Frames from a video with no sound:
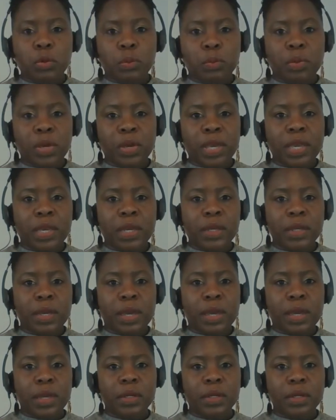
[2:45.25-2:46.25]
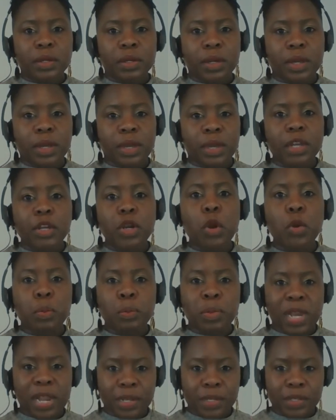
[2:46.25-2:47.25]
Woop being a no
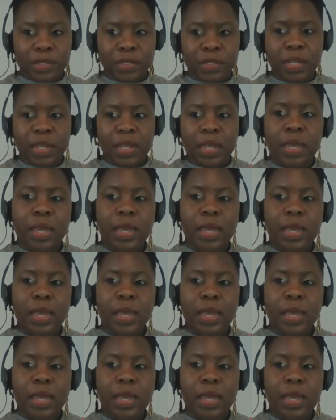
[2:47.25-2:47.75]
place.